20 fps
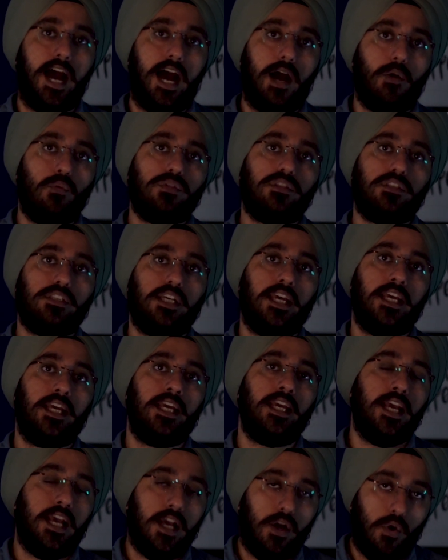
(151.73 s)
I would
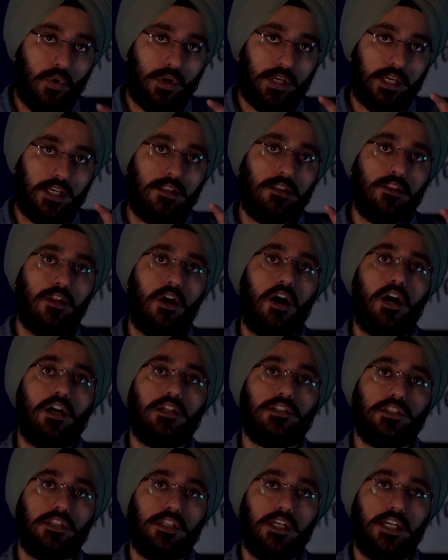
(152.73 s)
say, okay,
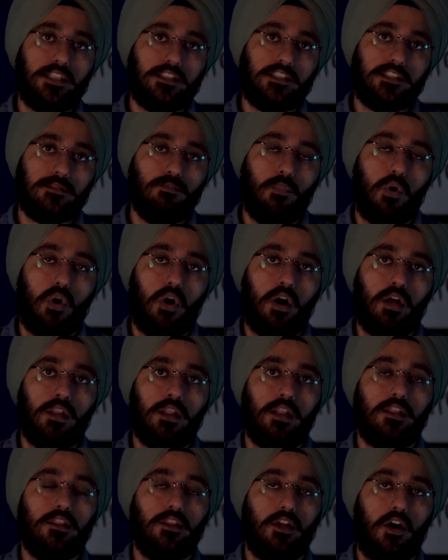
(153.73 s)
launch it
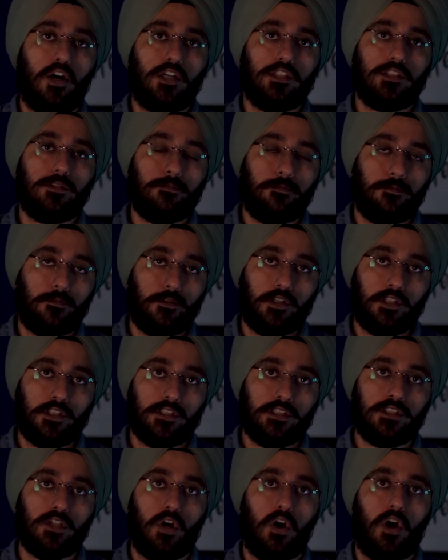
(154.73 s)
small, launch
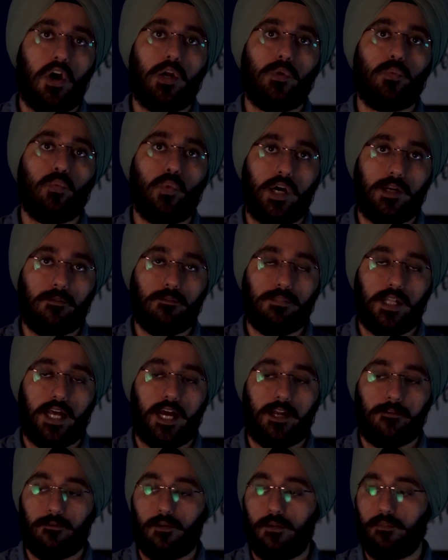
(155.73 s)
first on one
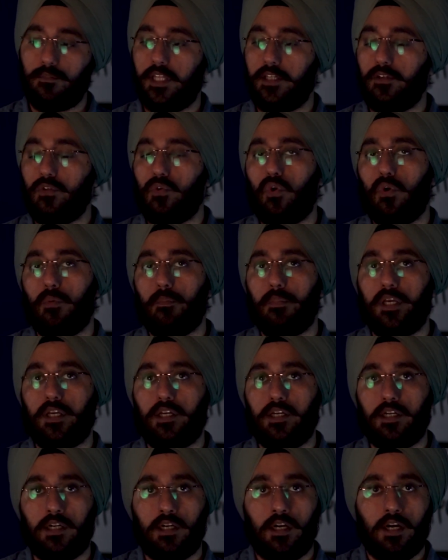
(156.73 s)
platform, then go
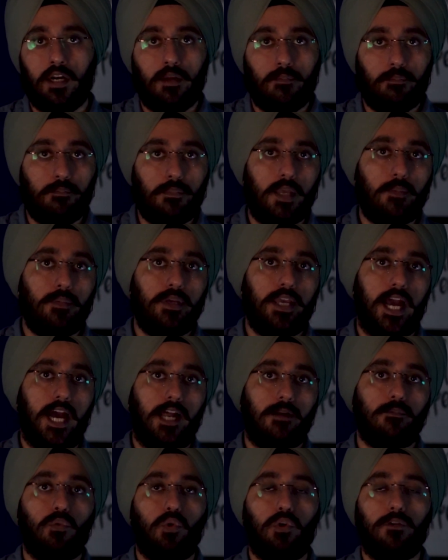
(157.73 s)
bigger, maybe
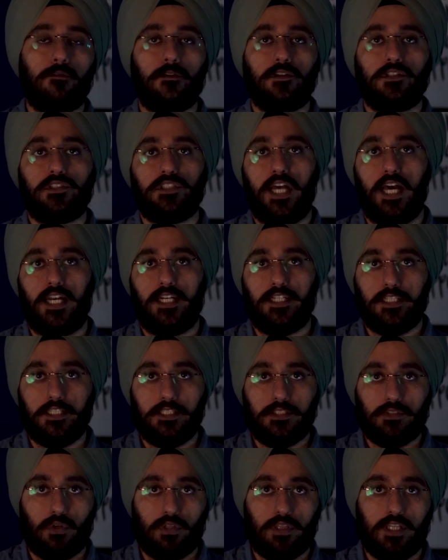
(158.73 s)
add more
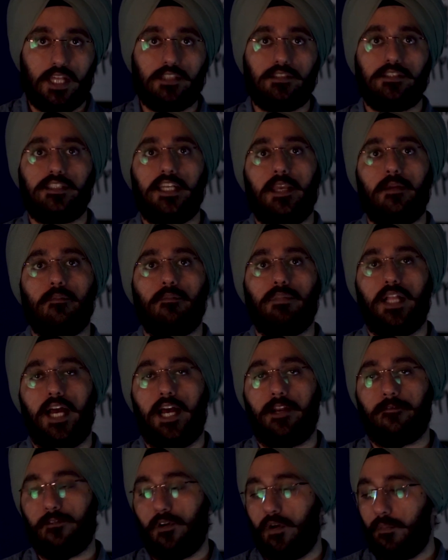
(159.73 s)
functionalities on that same
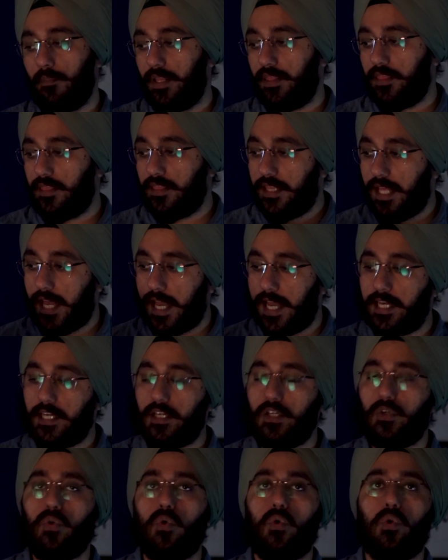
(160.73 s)
platform, and
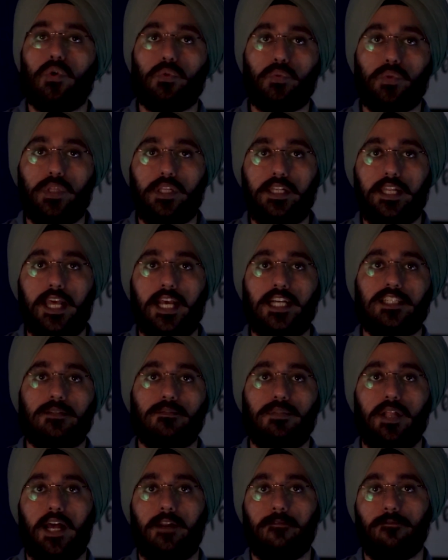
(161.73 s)
then go to the
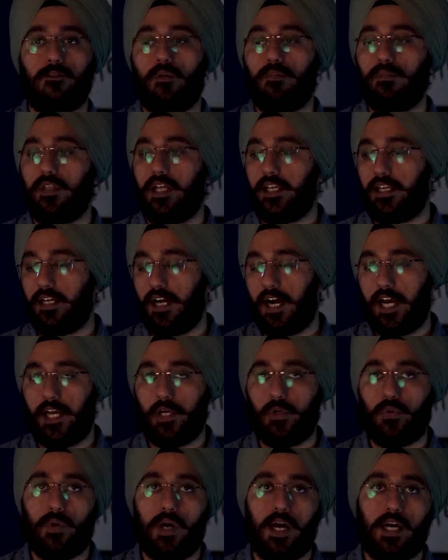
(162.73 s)
next platform like
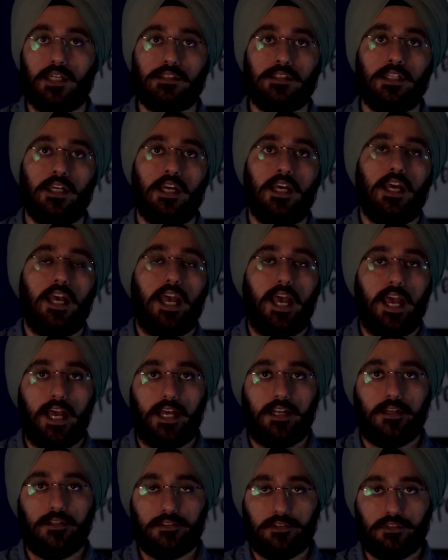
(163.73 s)
iOS
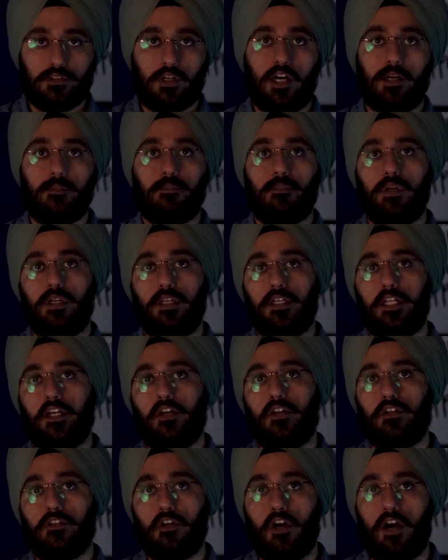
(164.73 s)
and start
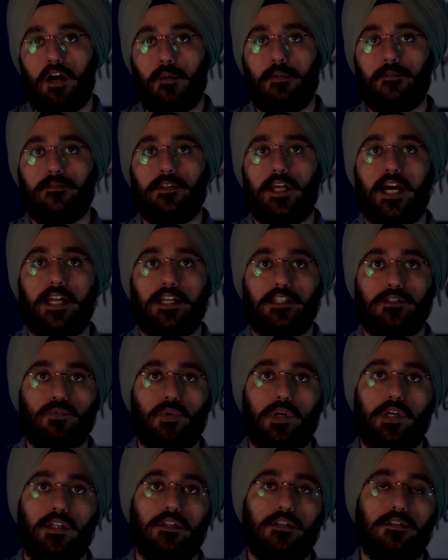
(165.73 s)
building on top of that as
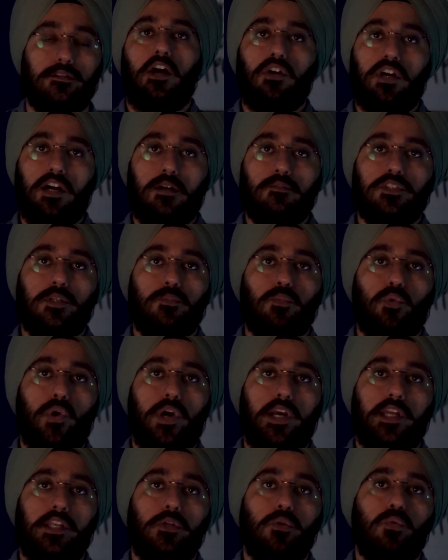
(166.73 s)
well. Now comes the
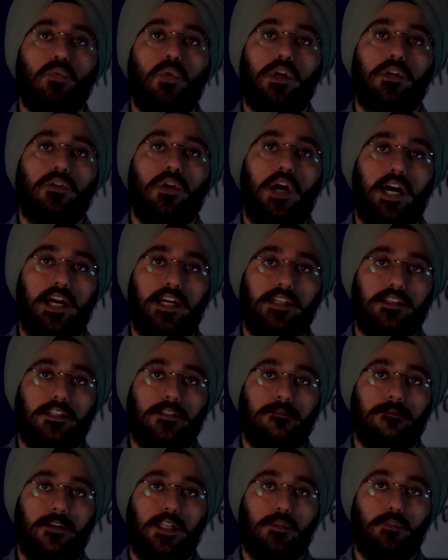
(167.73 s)
point you want to hire the
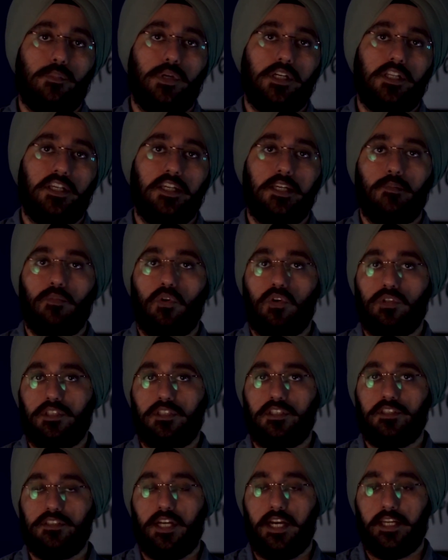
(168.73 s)
development team or
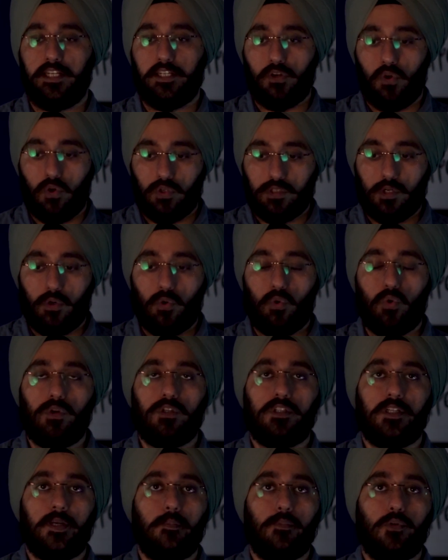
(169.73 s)
the designer or the
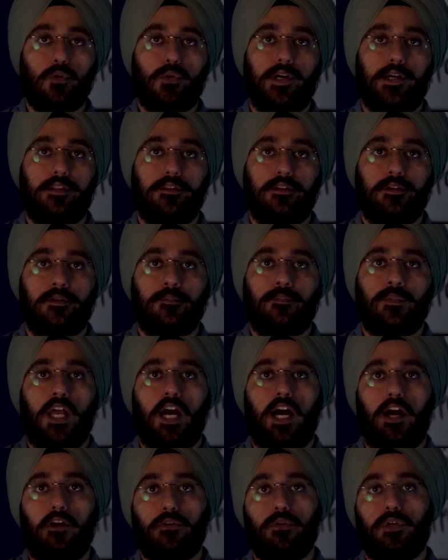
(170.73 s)
whole team together.
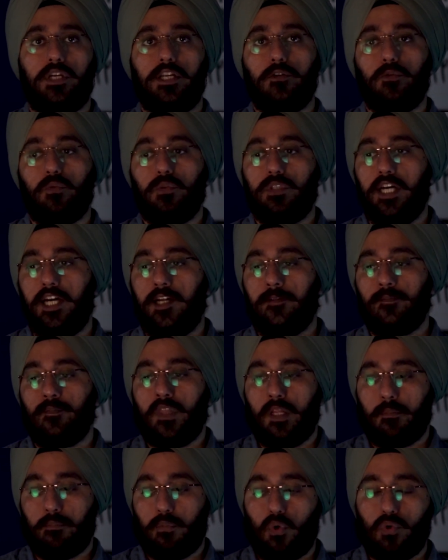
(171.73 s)
How you can do
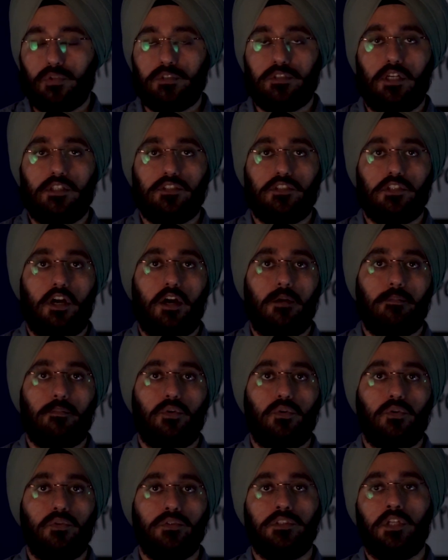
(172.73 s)
that? Post a job
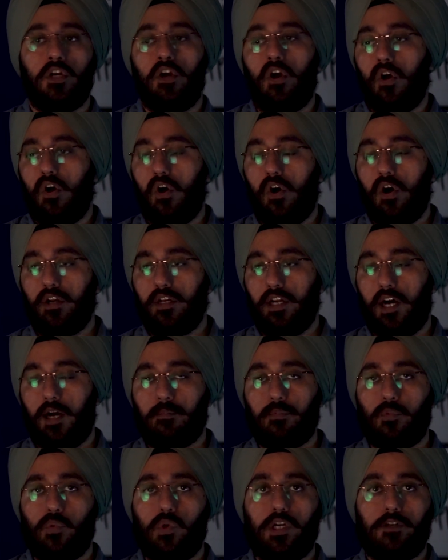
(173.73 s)
post on
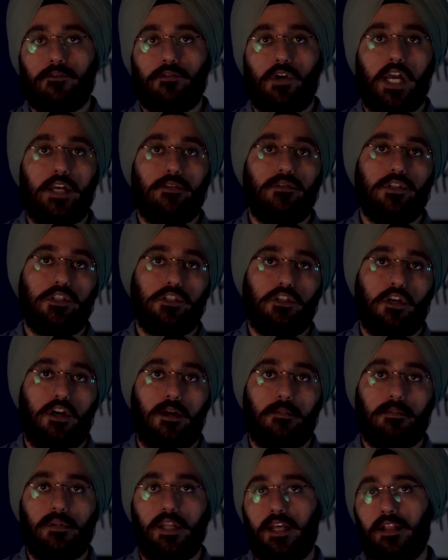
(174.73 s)
Upwork, Fiverr,
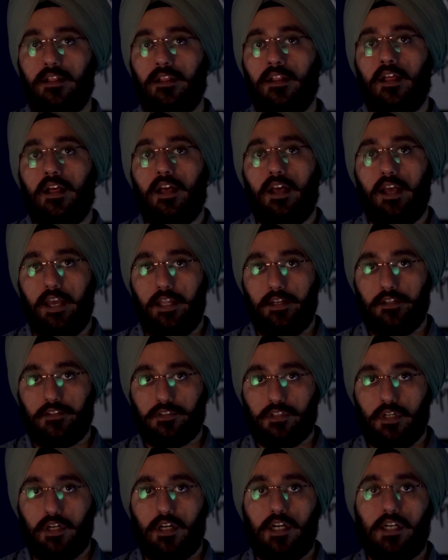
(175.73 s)
TopTel, and
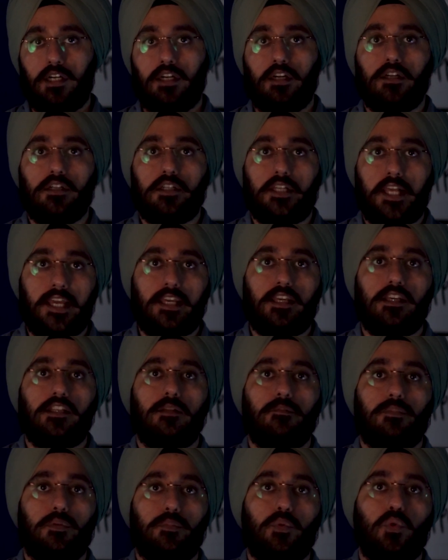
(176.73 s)
start taking
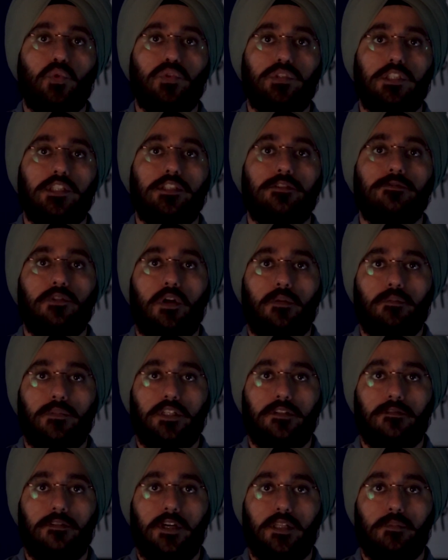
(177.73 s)
the proposals from
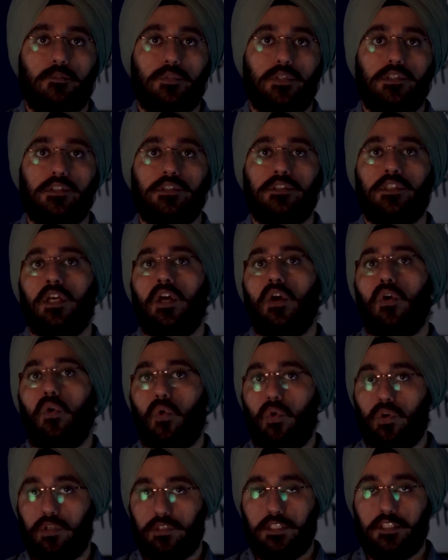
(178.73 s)
the developers
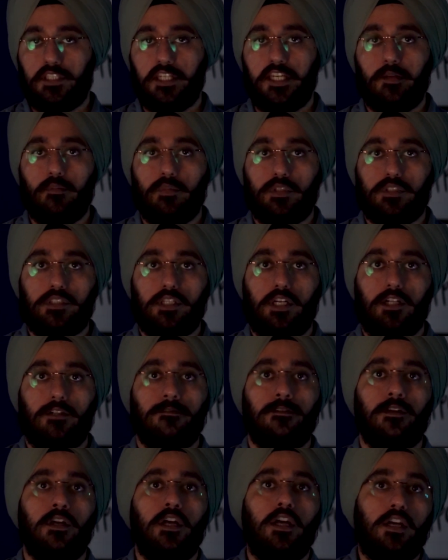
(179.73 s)
or the team
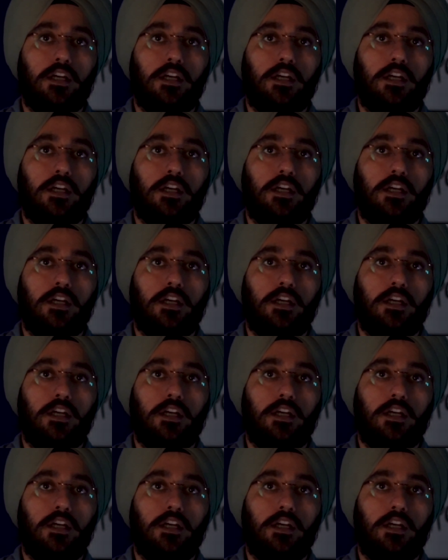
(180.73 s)
itself.